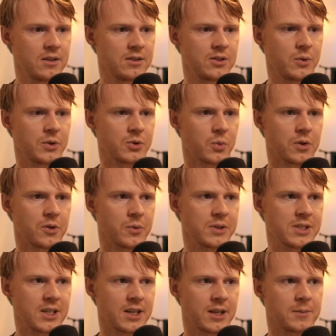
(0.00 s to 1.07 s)
to it's worth the
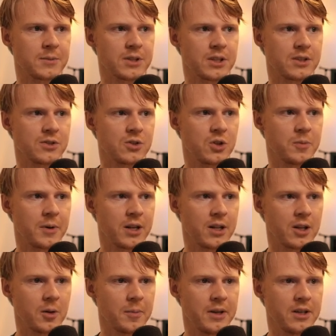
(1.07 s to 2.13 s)
risk again. I'm just going to zoom out a
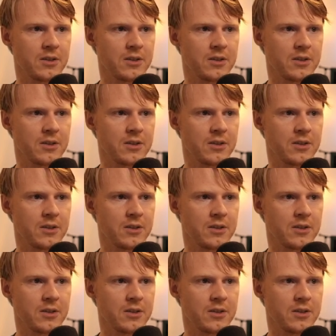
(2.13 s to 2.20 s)
little bit,